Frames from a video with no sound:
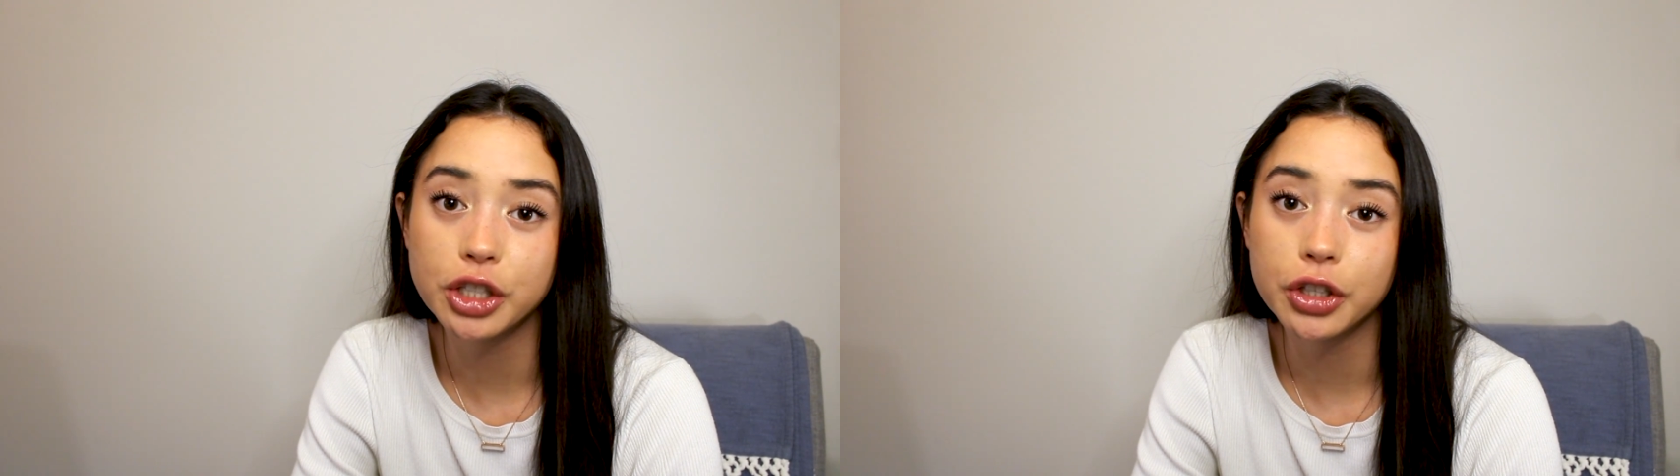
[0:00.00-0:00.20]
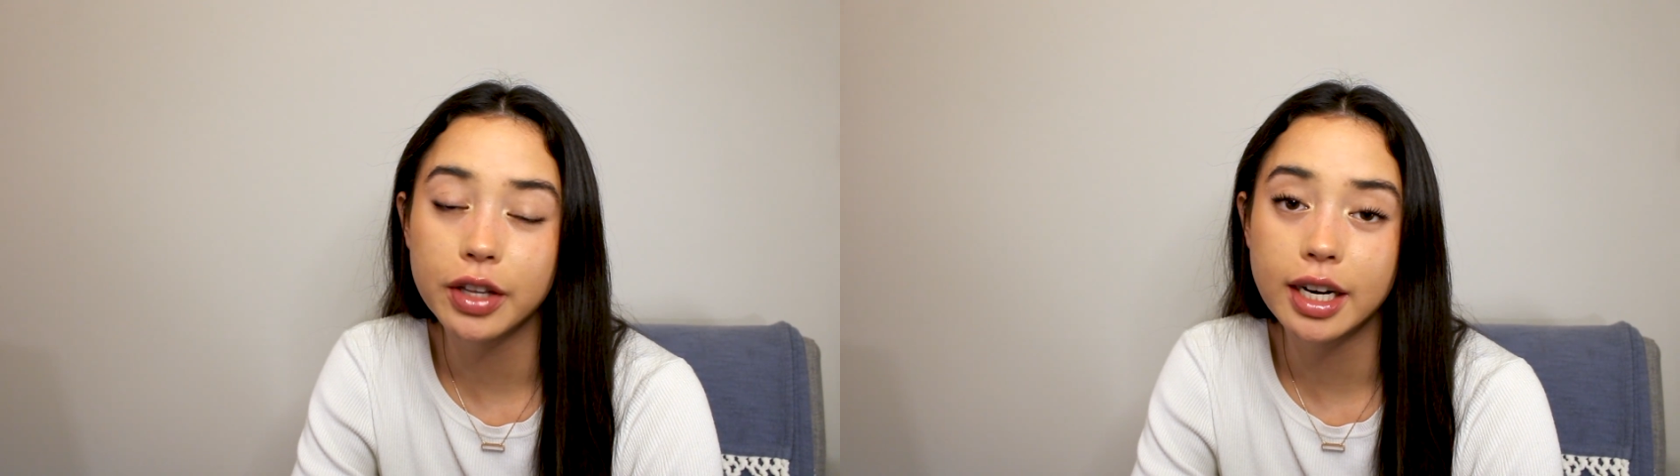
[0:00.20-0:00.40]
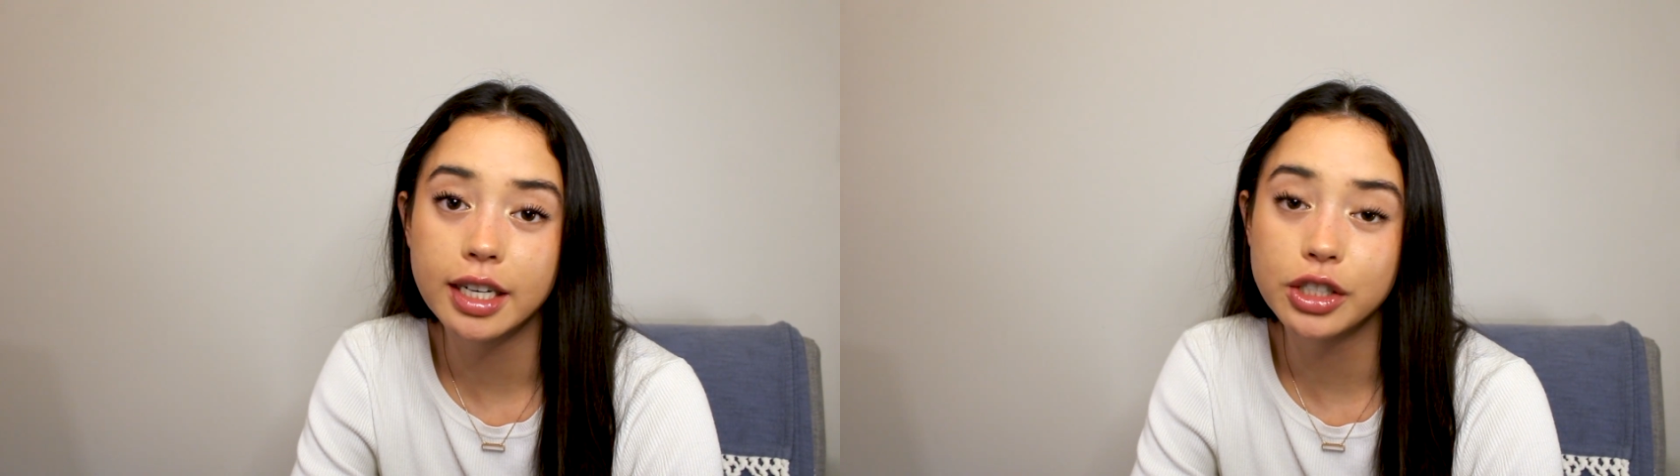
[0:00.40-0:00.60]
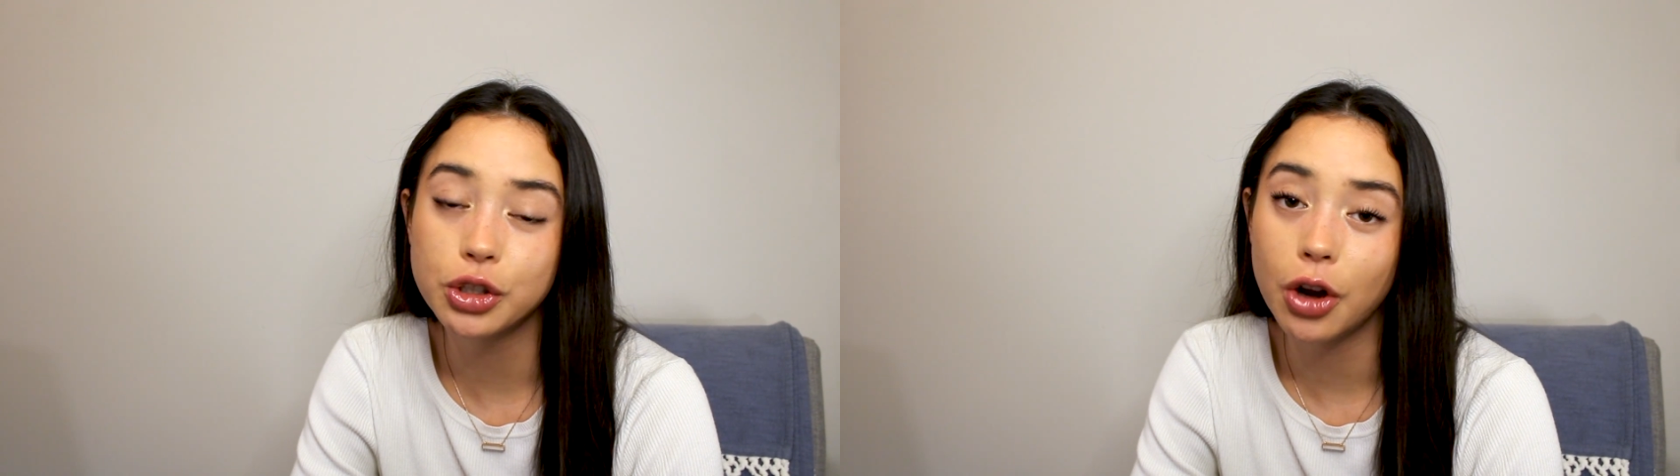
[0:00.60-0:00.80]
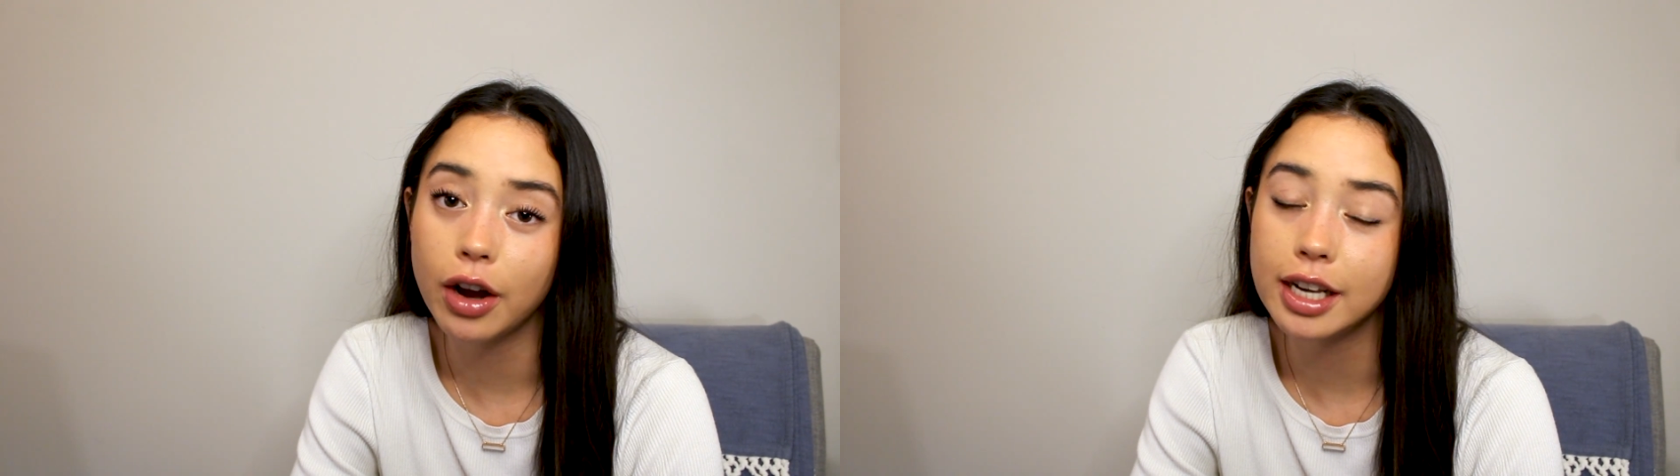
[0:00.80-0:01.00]
sure that it is
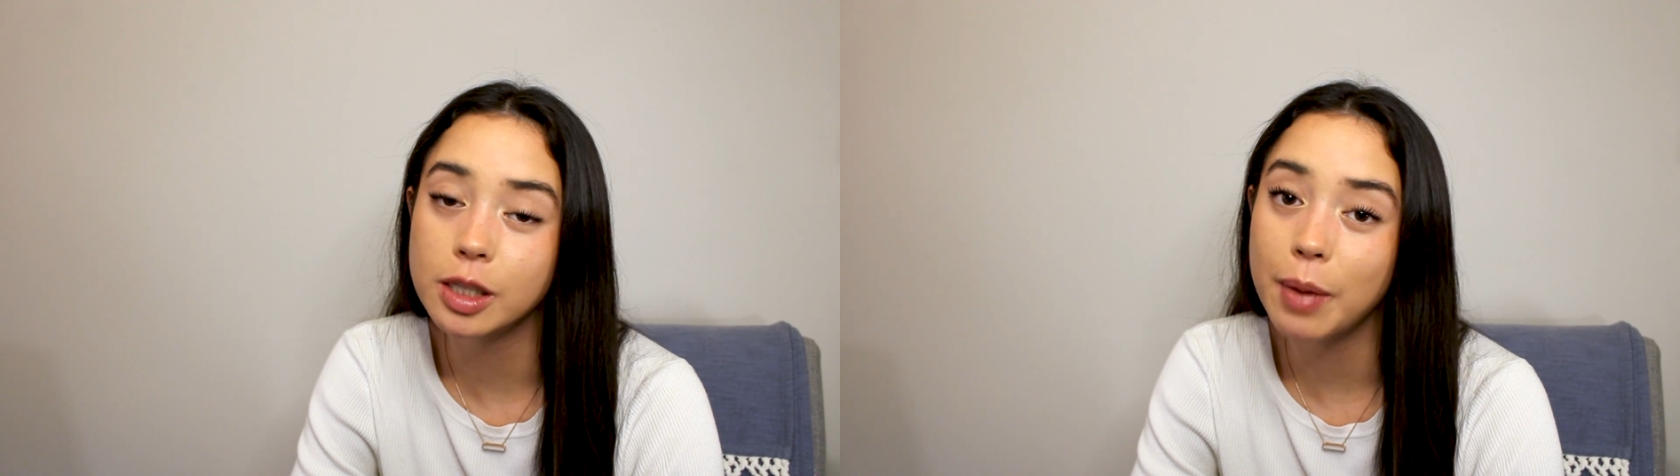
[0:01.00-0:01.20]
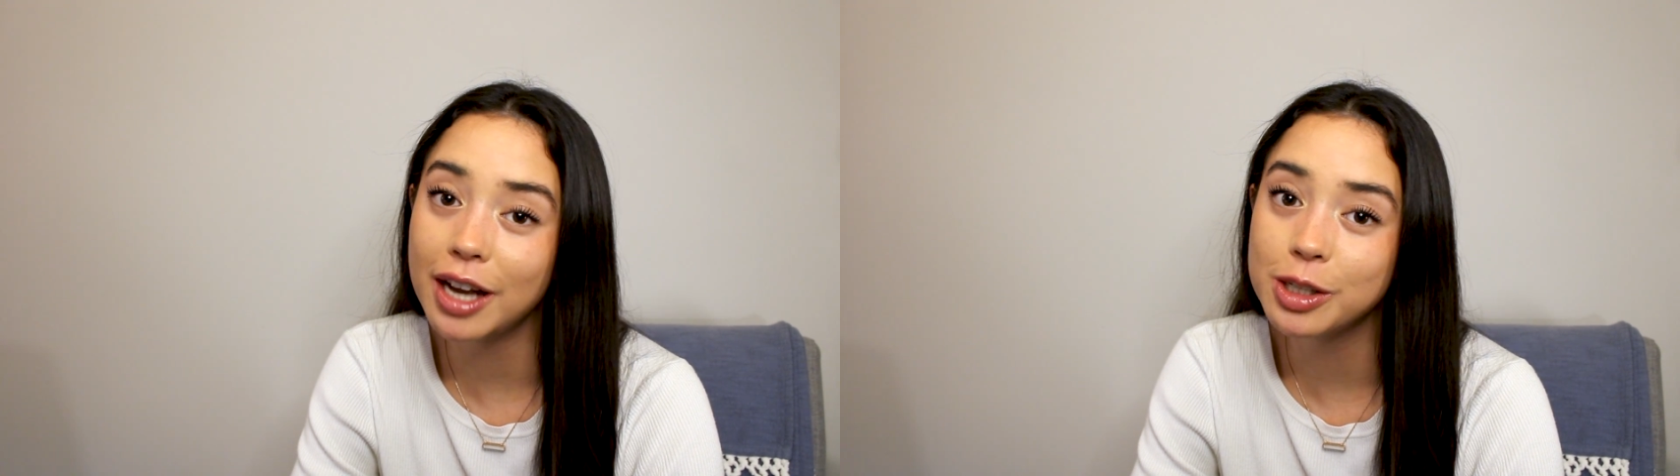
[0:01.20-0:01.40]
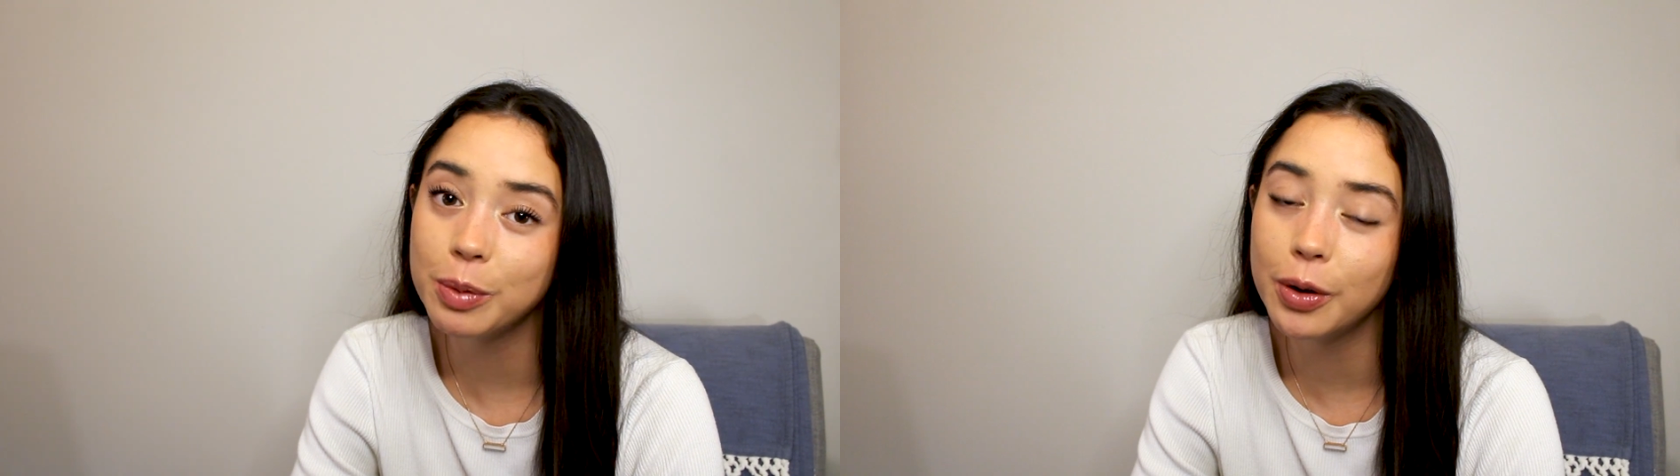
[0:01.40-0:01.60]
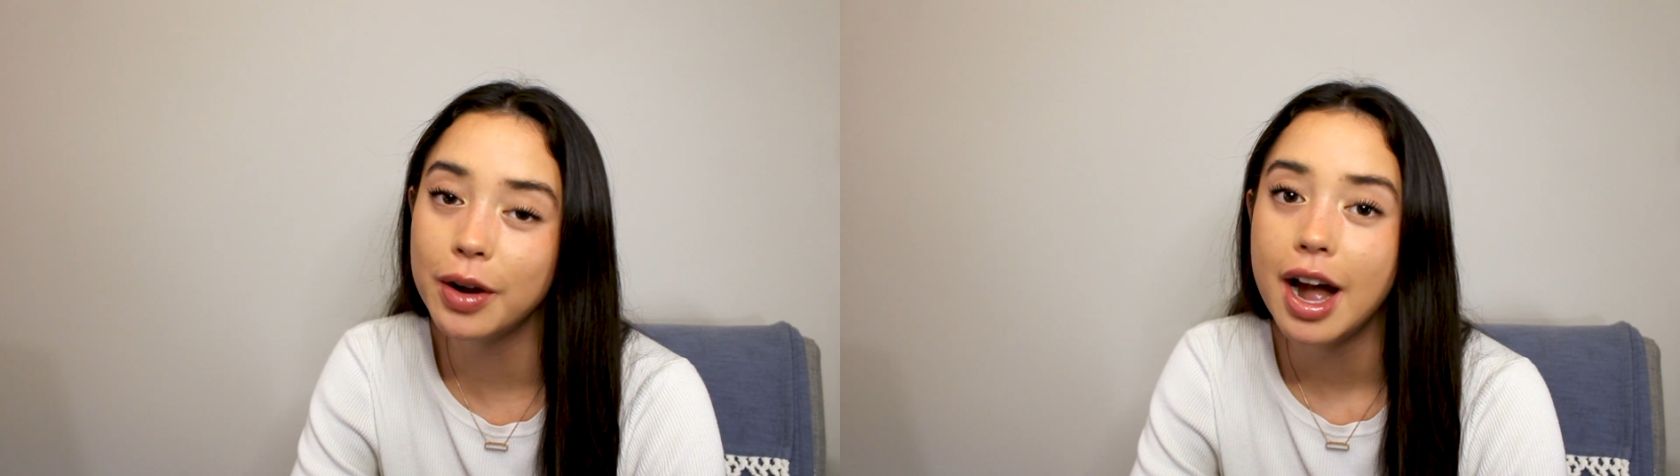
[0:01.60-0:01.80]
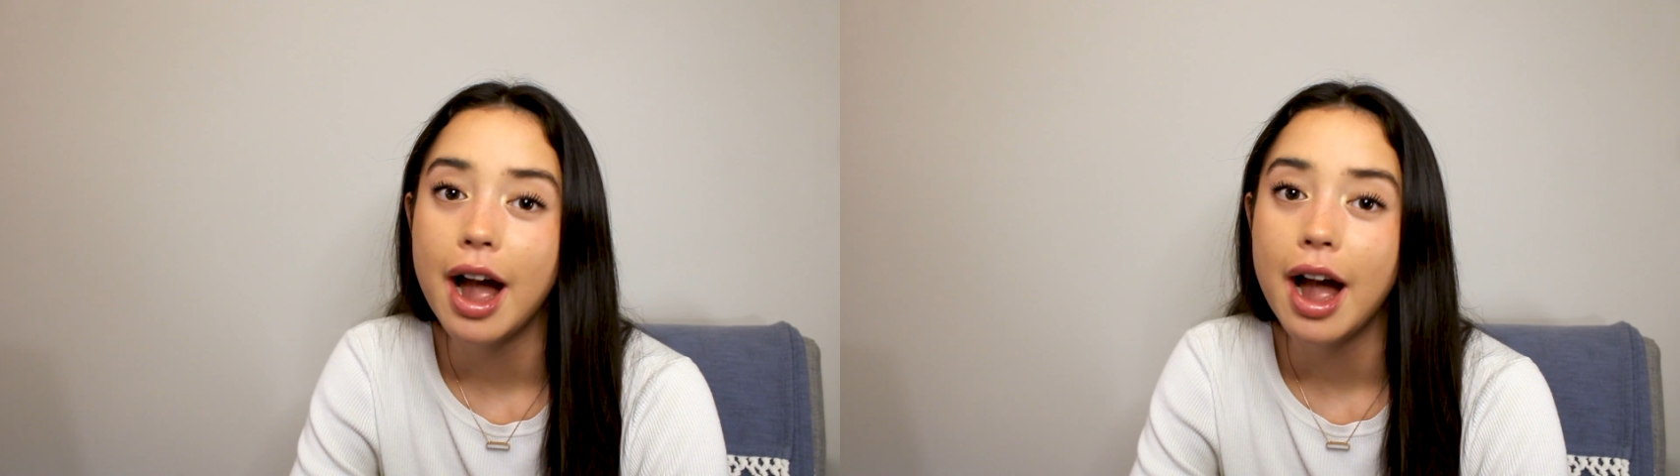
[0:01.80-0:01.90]
strong as possible